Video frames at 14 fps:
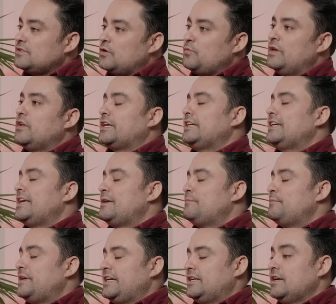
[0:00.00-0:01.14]
So we're looking at him
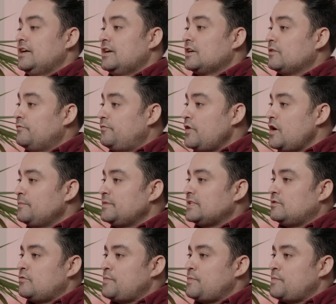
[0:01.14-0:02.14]
being confirmed as the